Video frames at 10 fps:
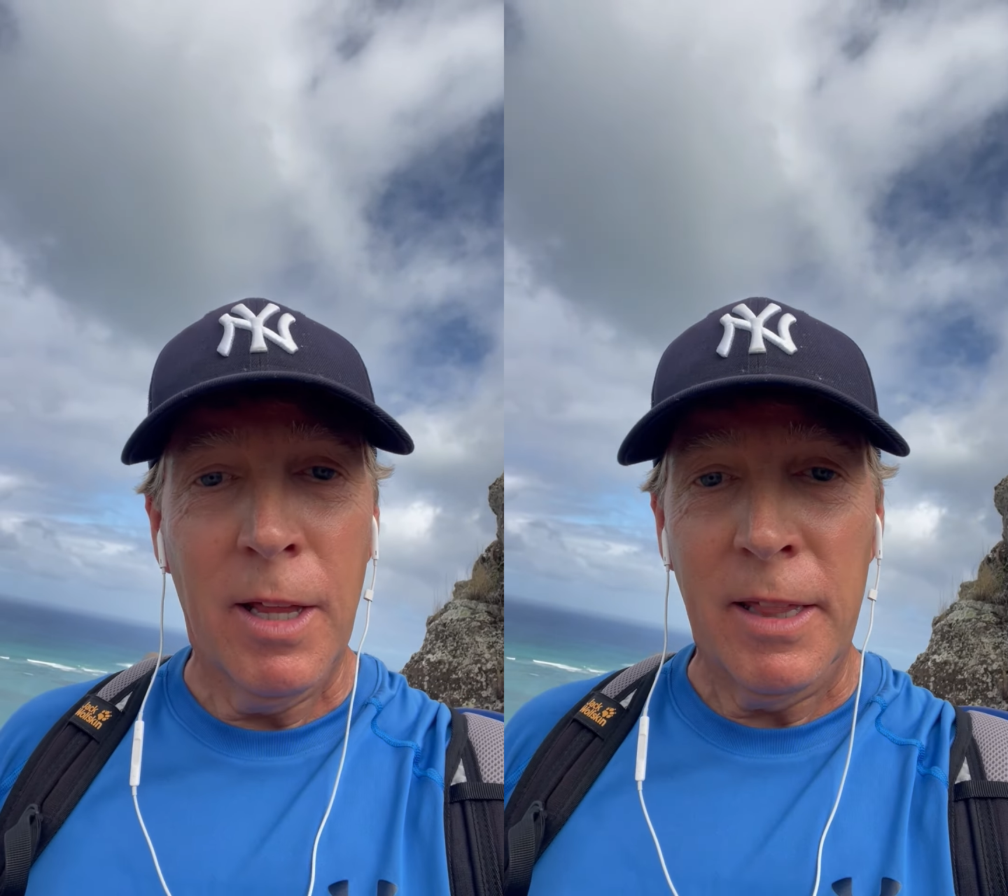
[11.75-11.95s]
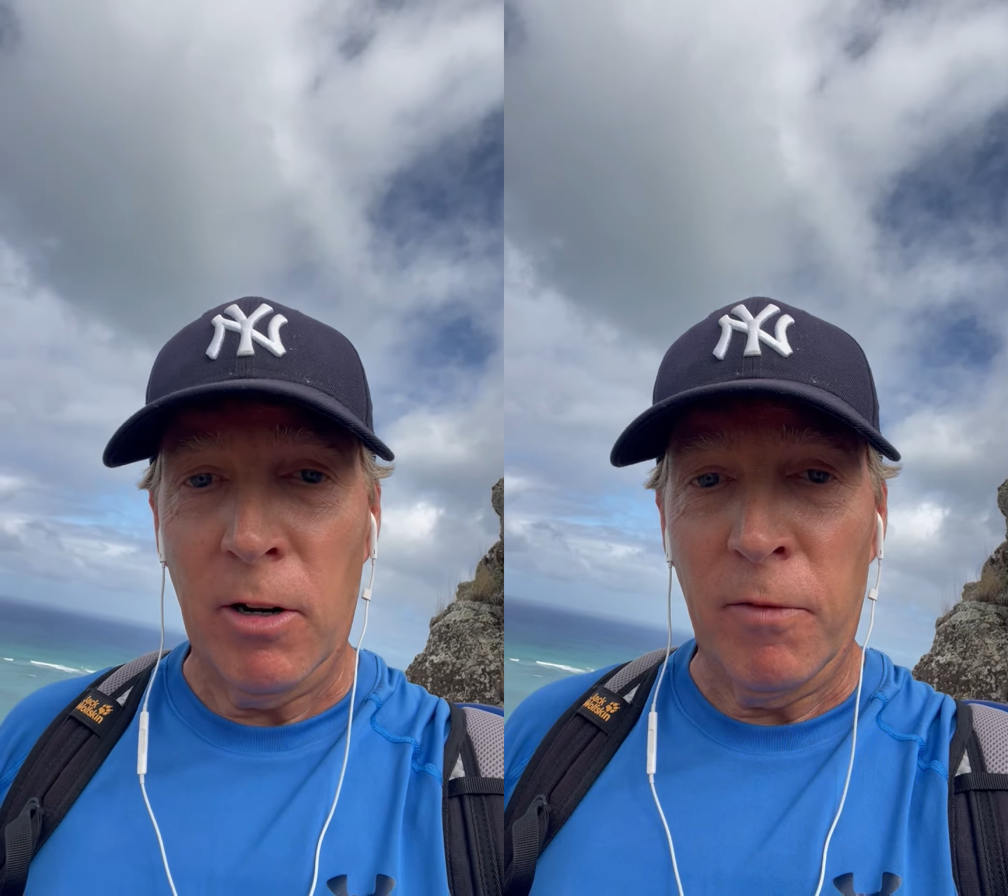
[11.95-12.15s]

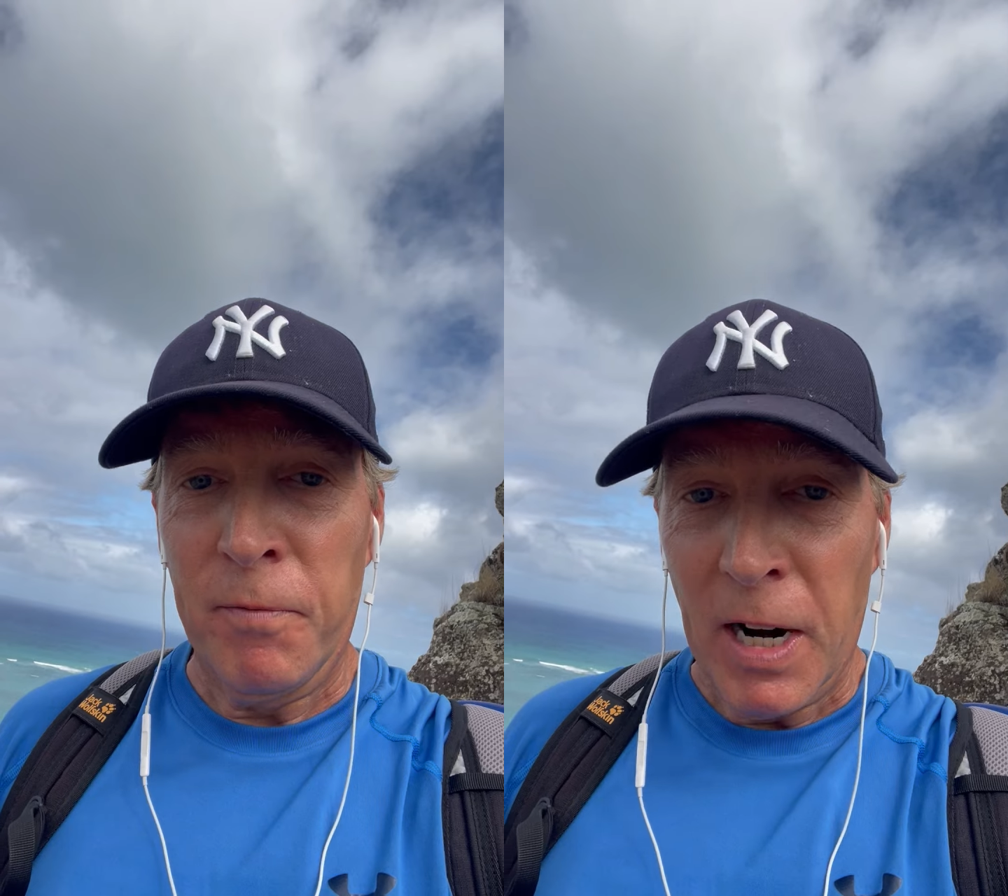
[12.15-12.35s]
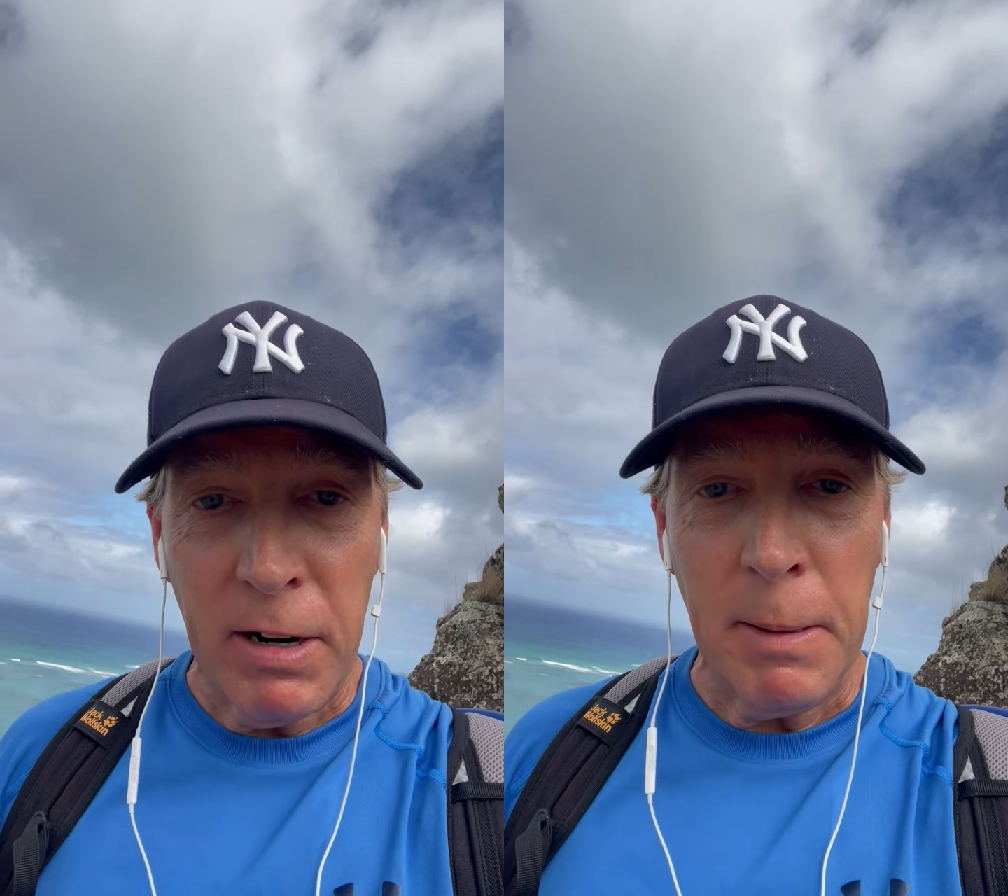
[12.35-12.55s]
They're
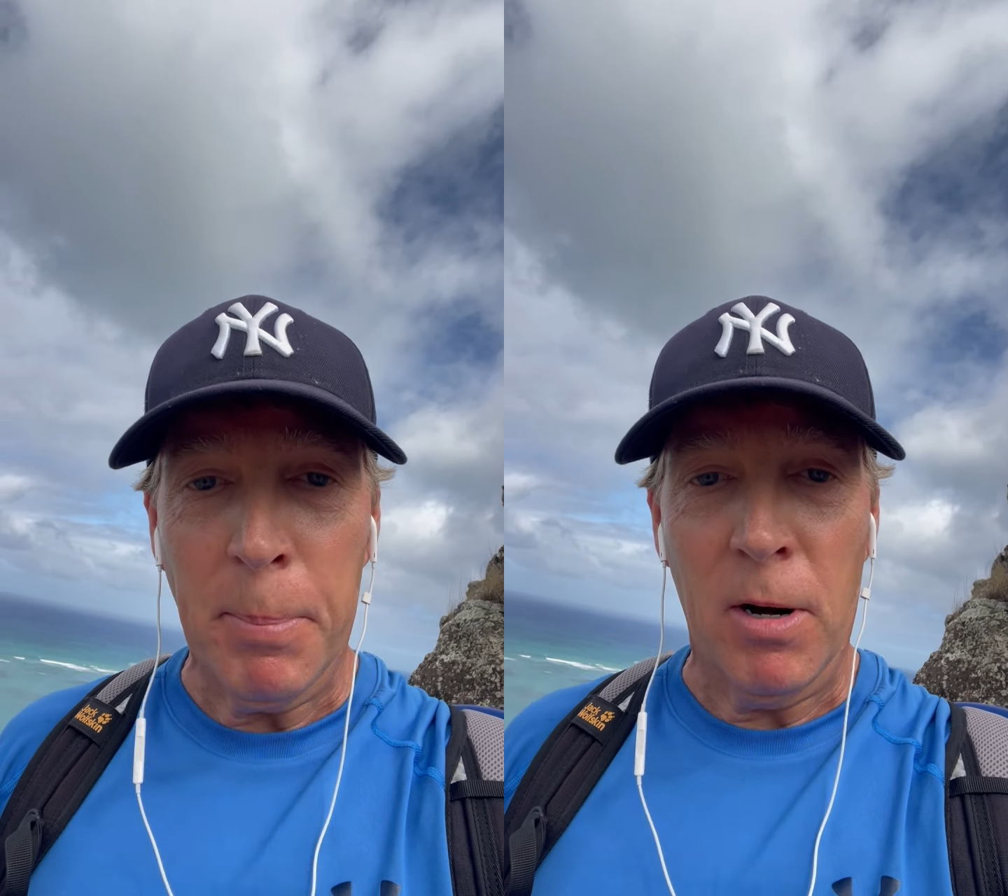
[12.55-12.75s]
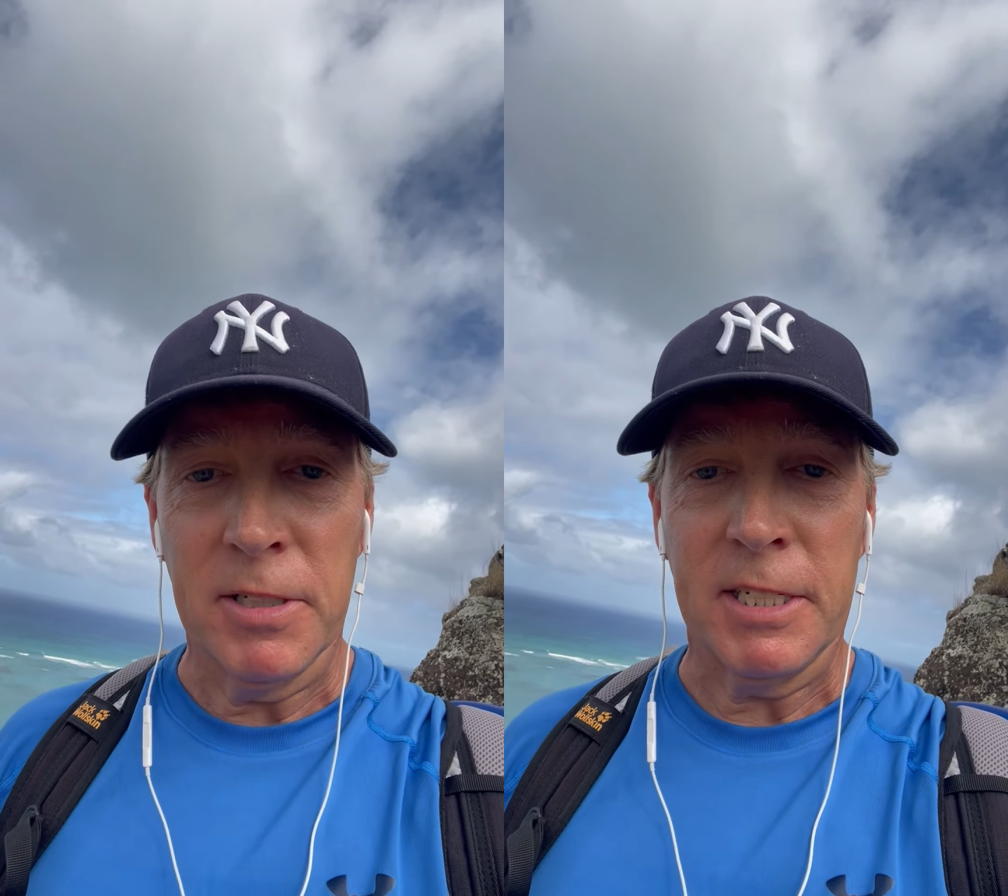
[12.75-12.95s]
very
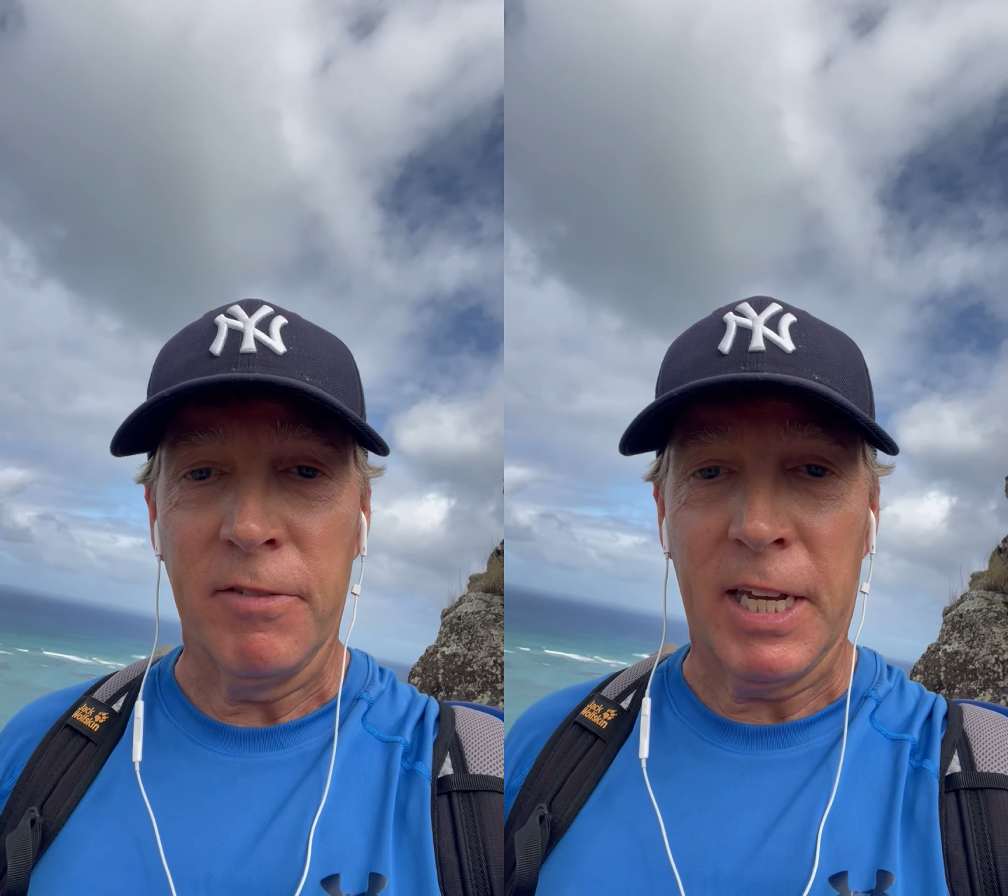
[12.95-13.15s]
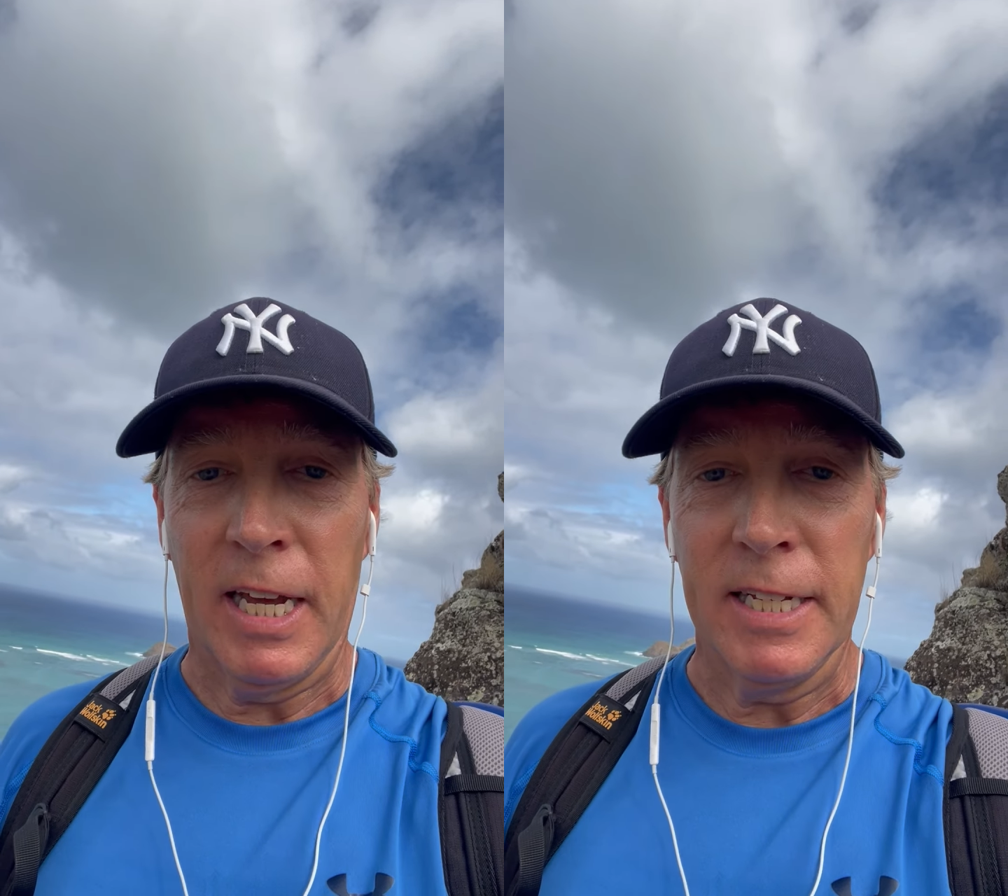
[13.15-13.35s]

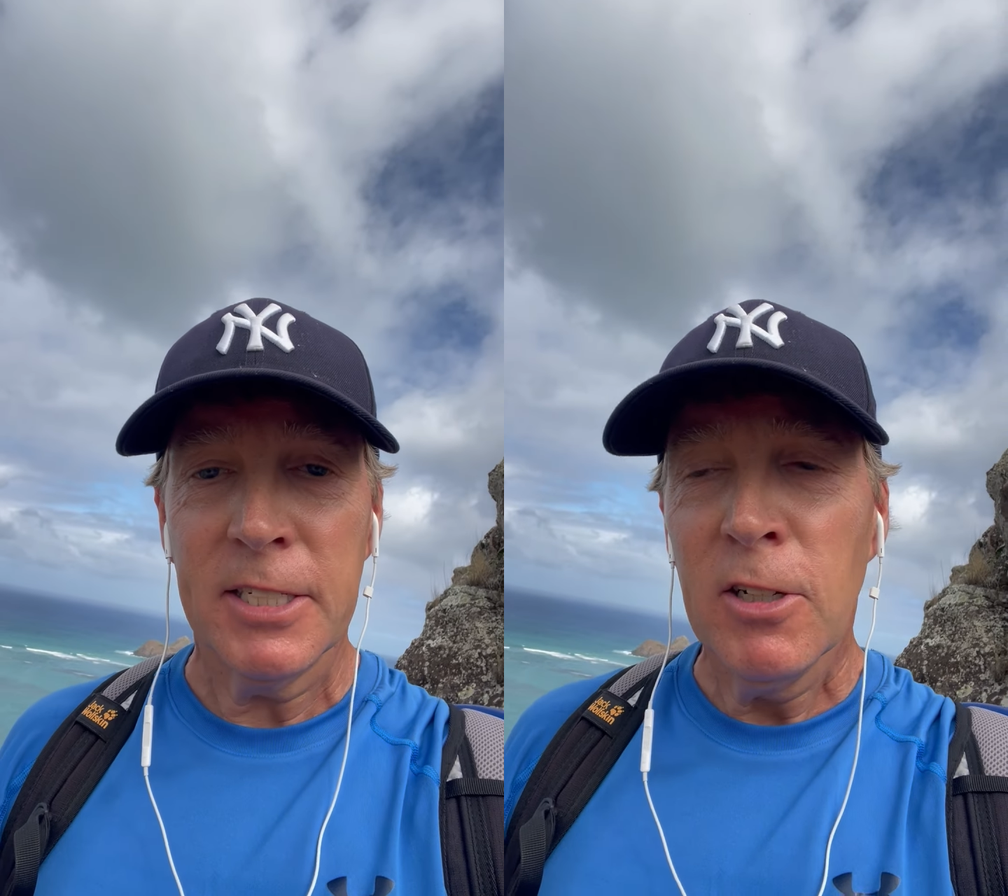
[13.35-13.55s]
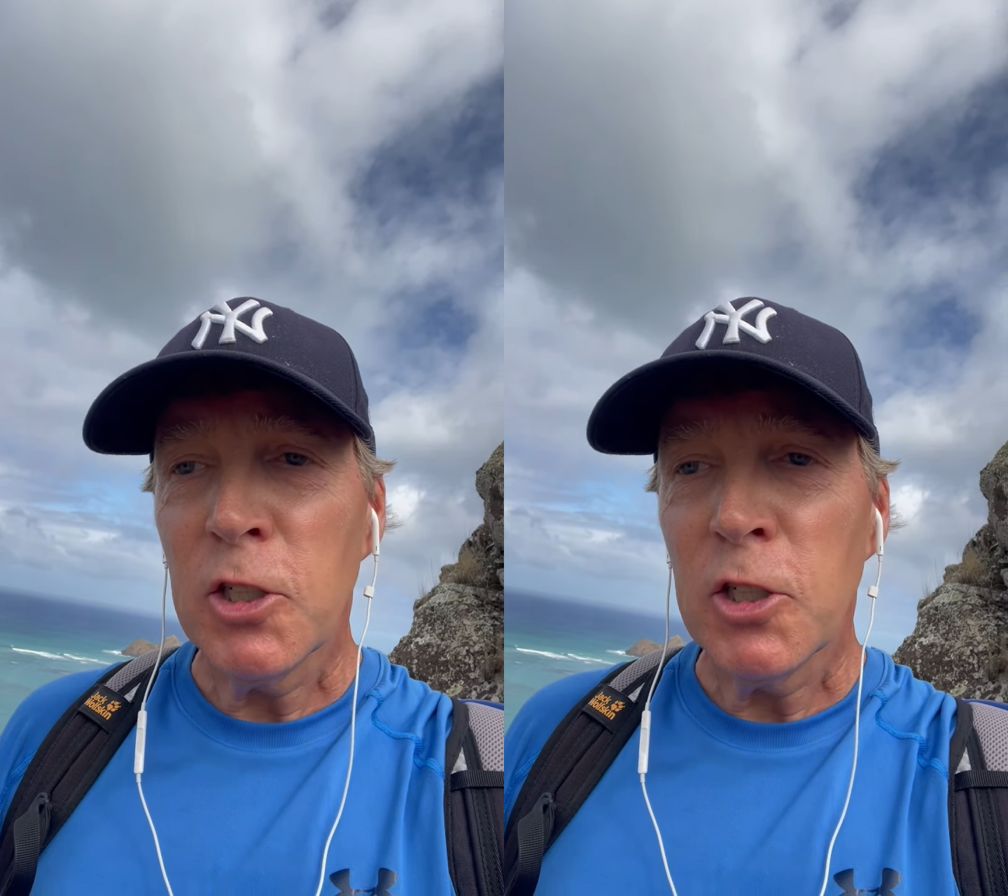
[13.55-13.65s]
impulsive kids.